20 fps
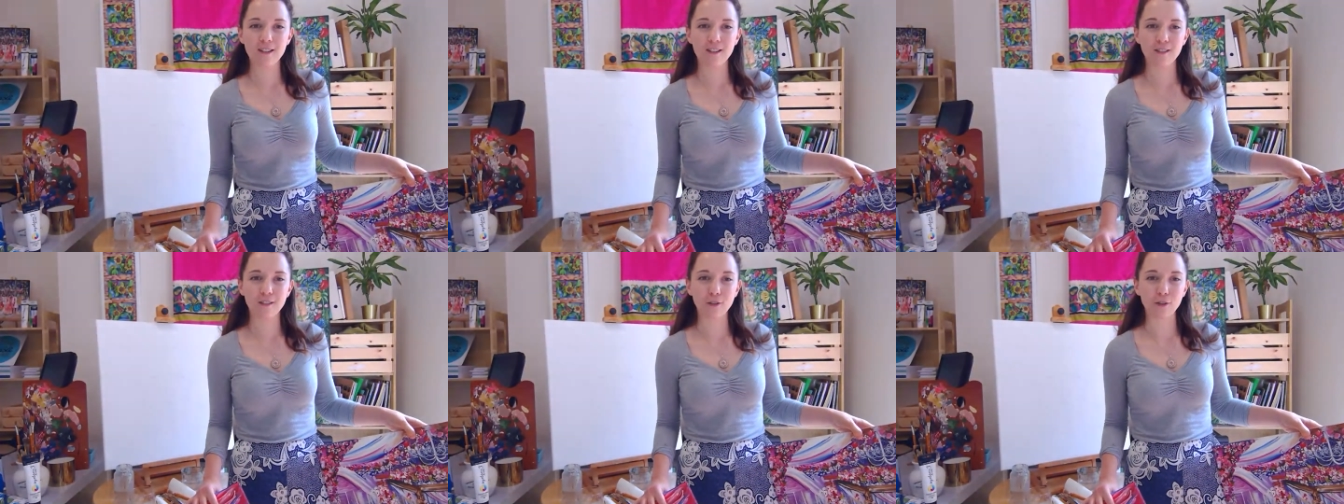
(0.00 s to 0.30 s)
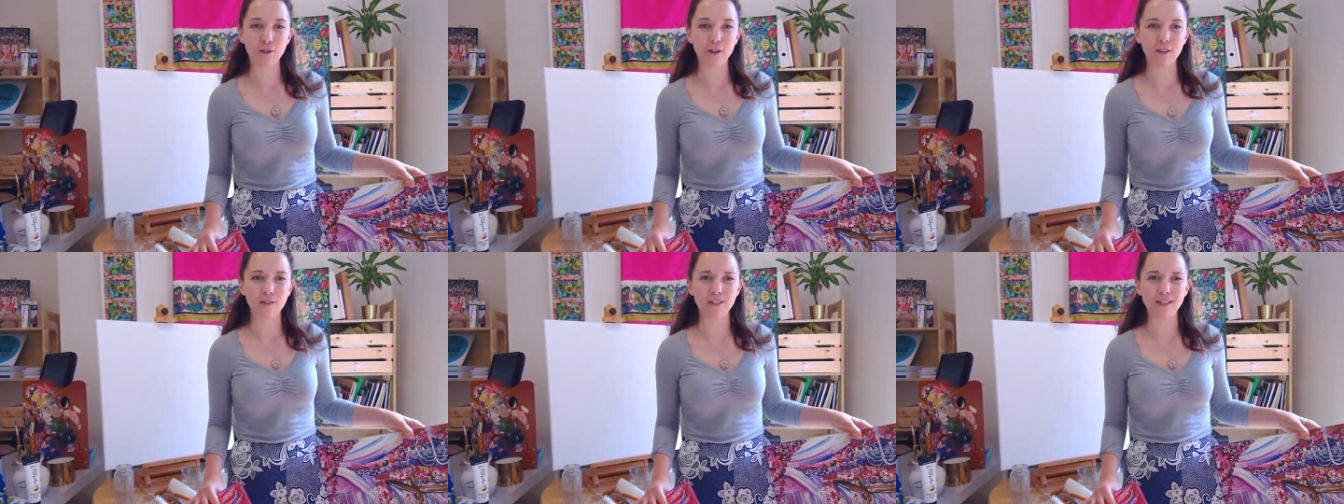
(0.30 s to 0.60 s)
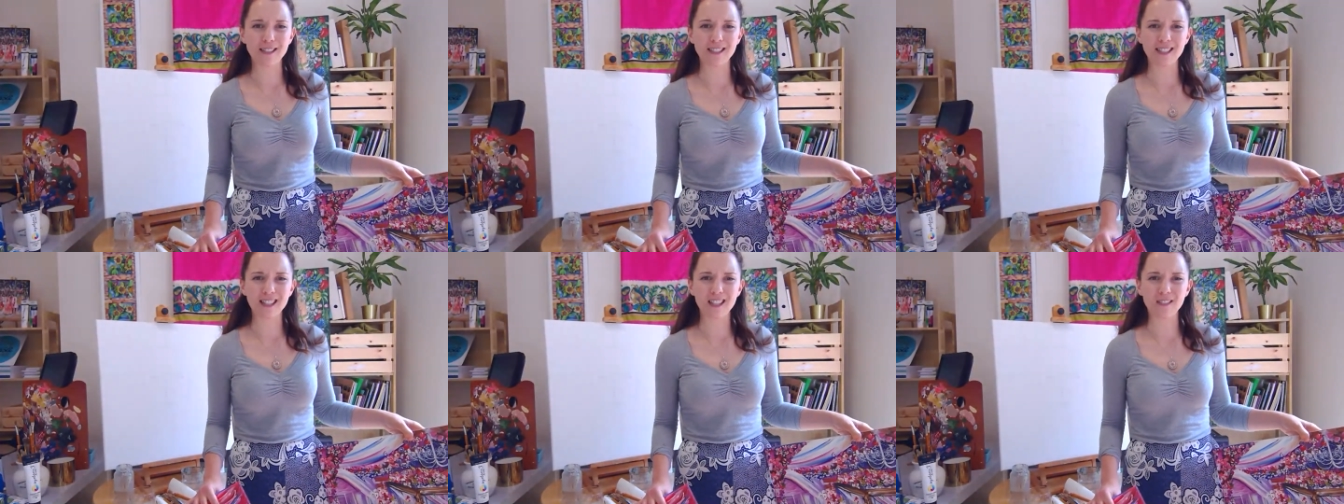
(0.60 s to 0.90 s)
or if
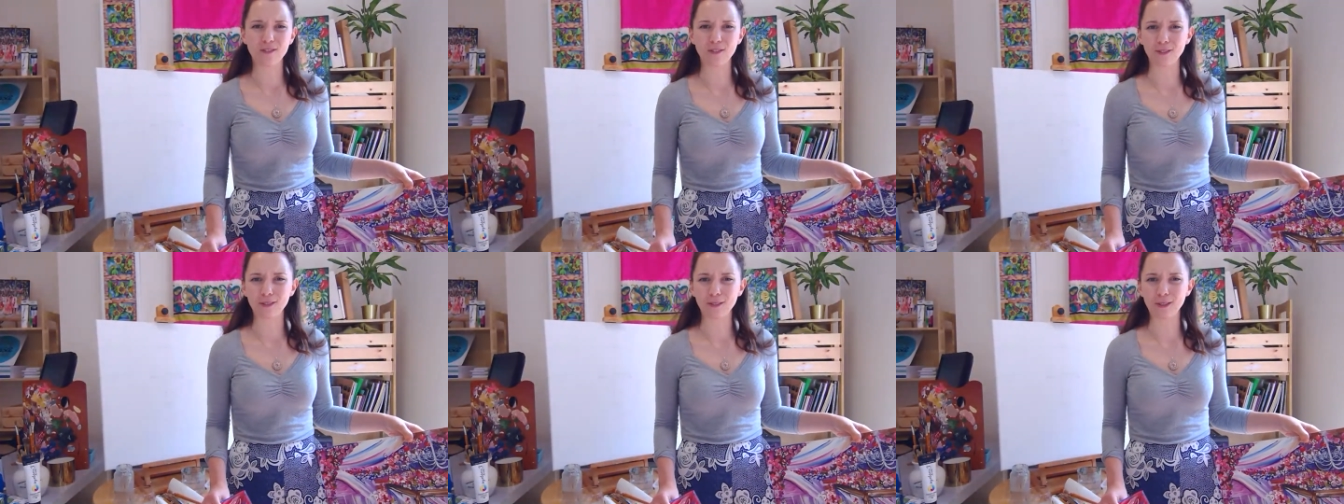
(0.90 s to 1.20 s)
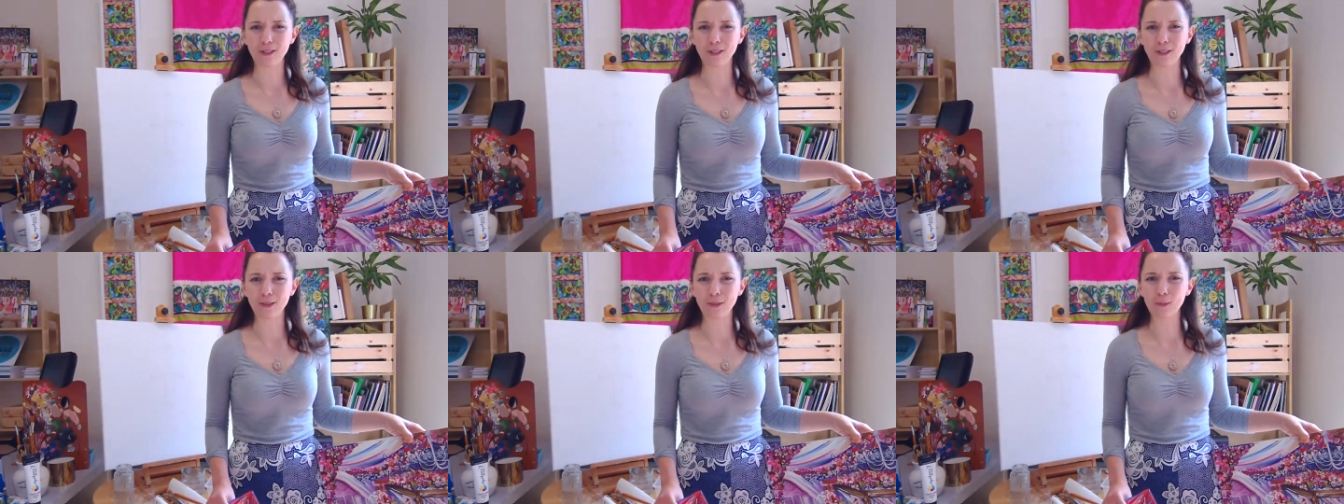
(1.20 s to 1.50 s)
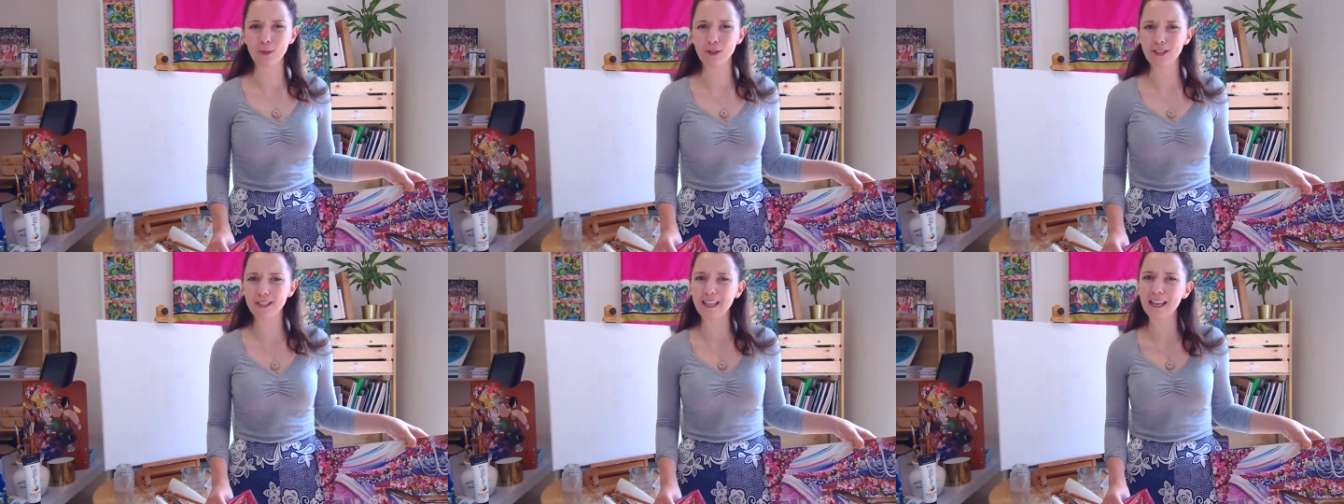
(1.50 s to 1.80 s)
it's even
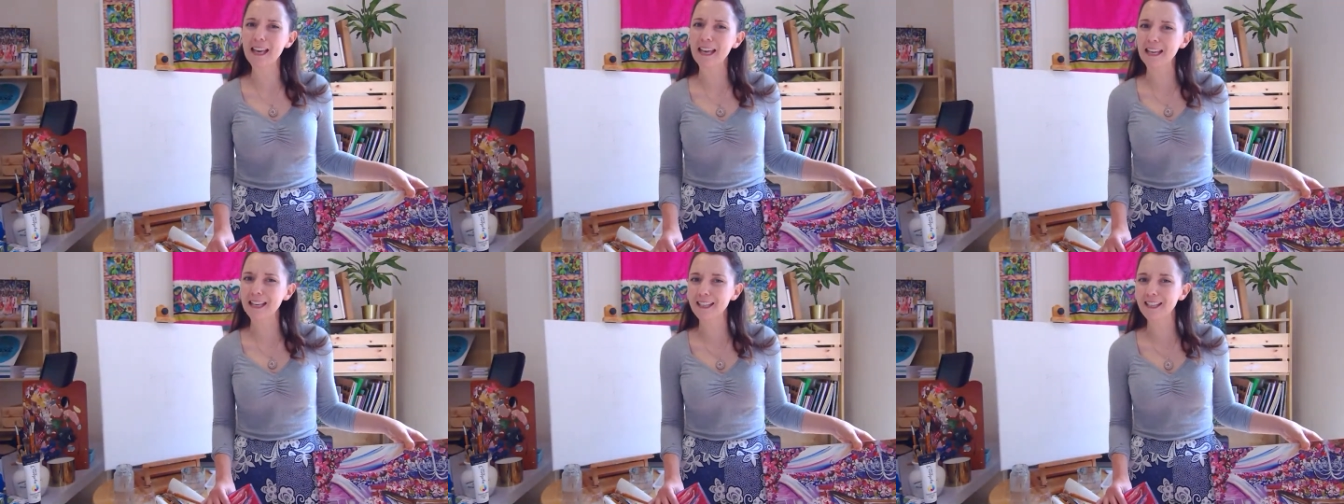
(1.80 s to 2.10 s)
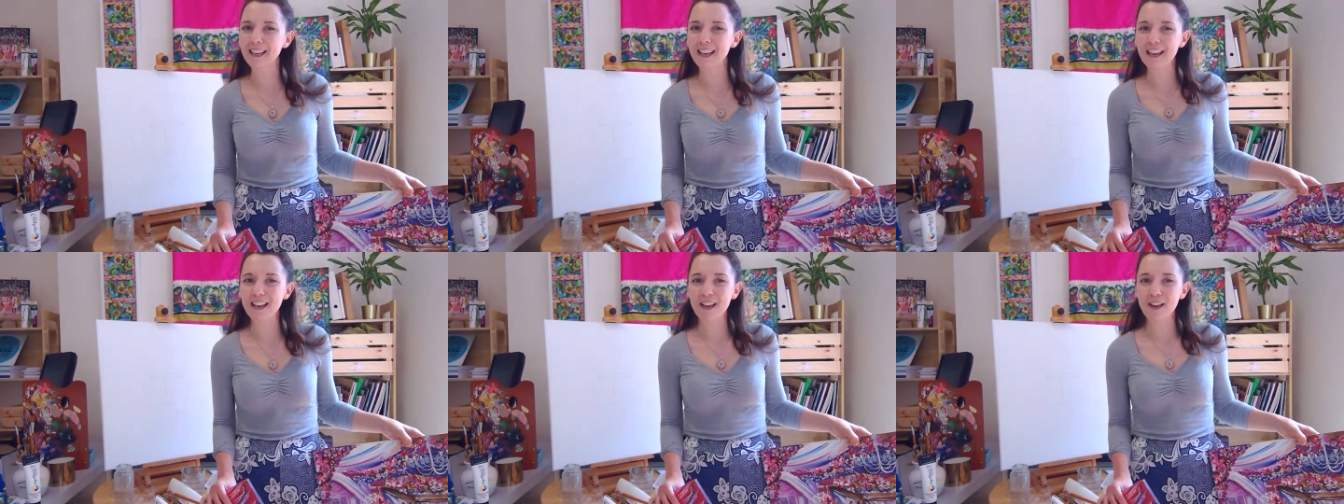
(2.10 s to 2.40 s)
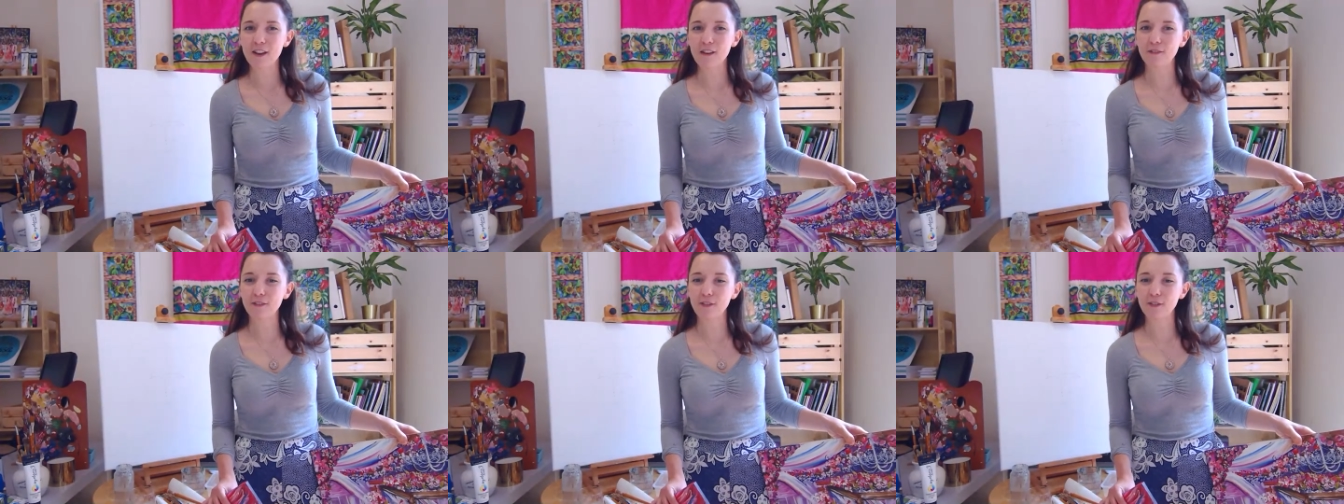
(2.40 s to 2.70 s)
working.
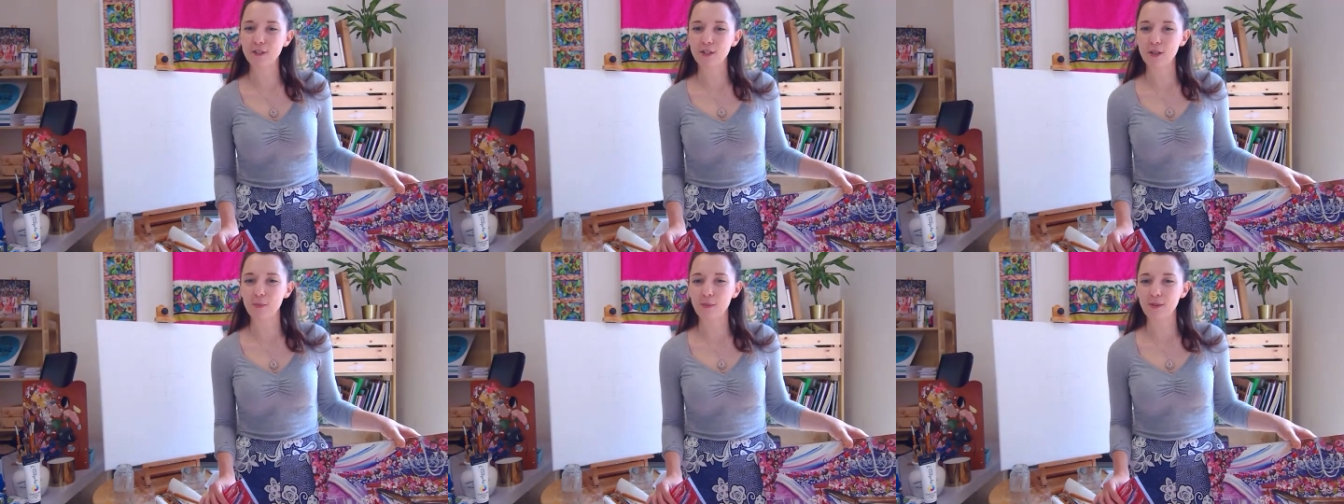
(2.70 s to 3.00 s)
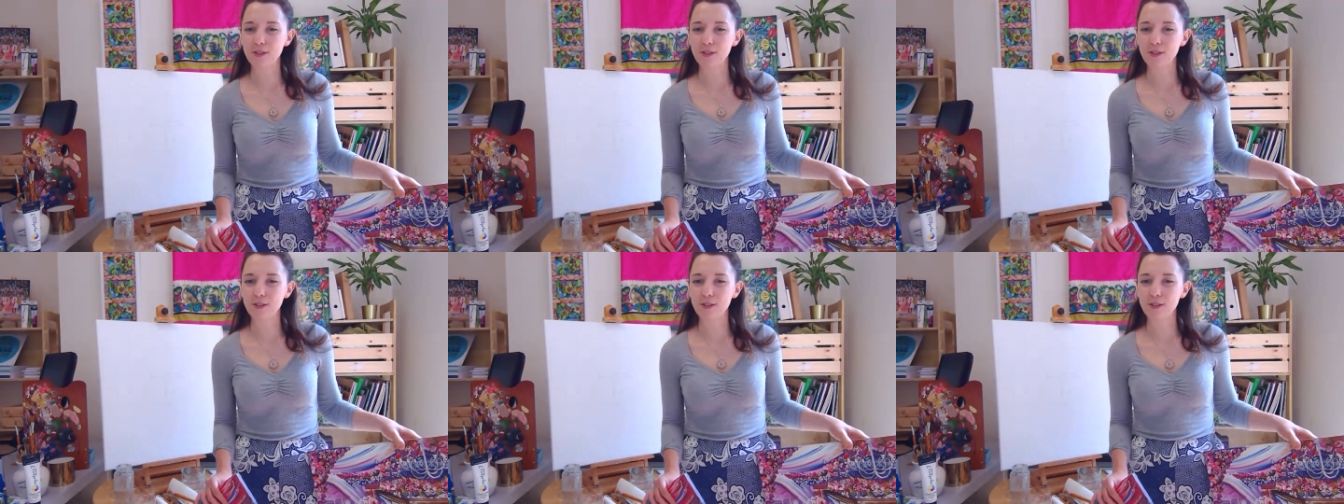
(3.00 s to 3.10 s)
It feels a bit